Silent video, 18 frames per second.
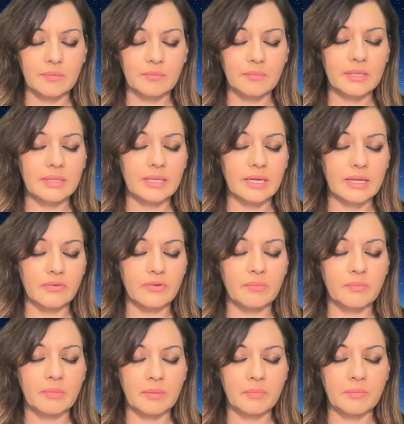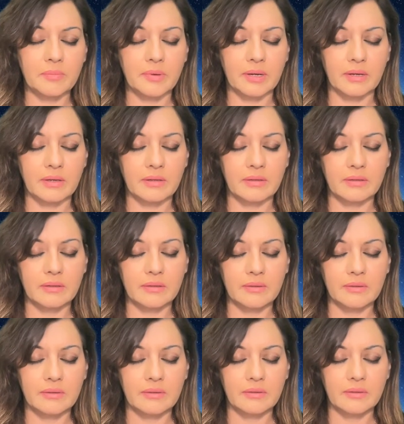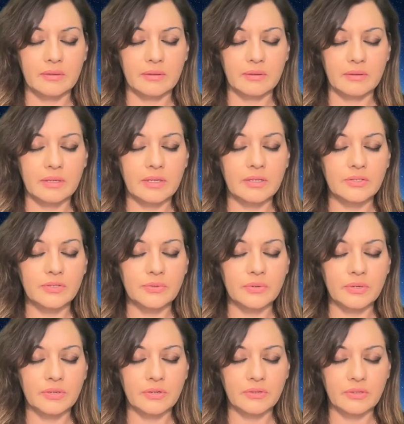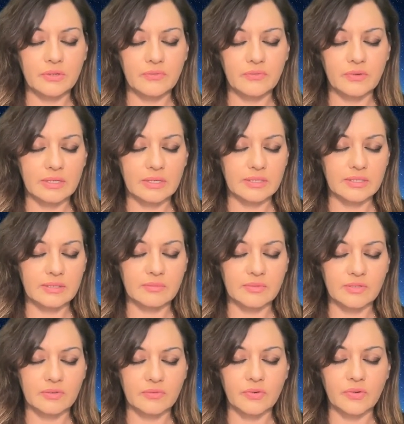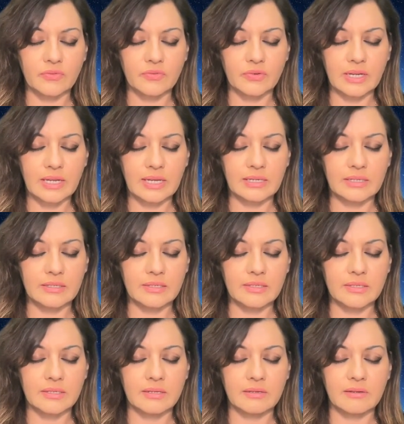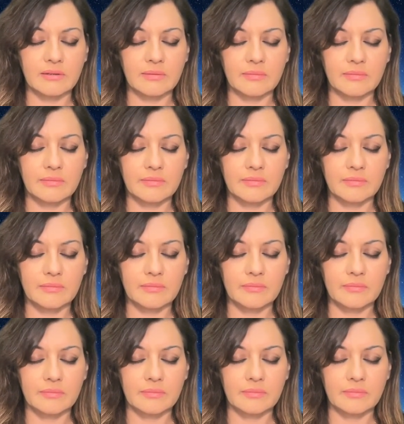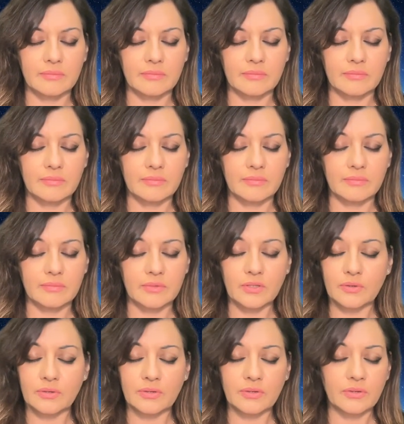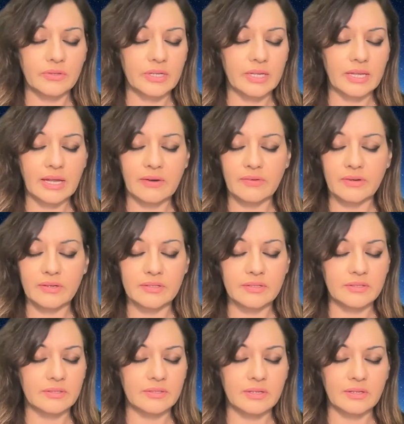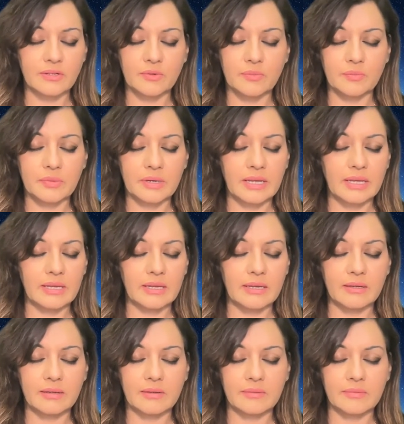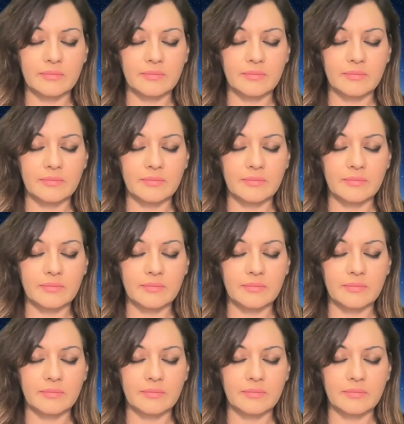But then remember that you are not the victims of your reality. You're not the characters that you play.